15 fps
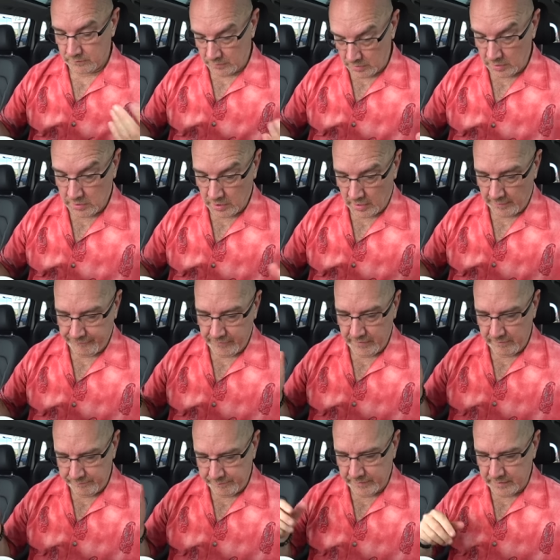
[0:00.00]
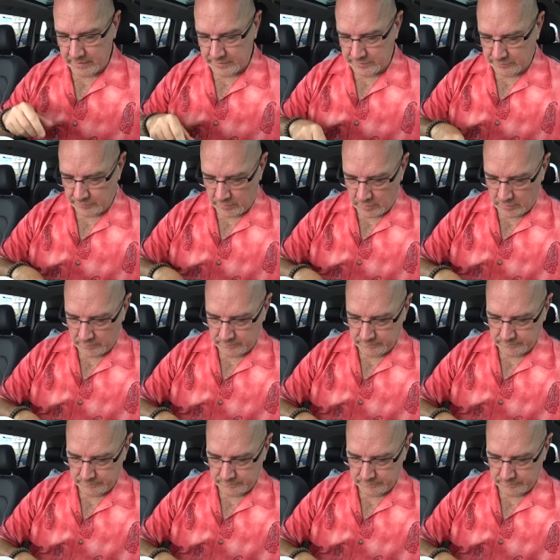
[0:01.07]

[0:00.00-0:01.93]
Good coffee, but it's strong.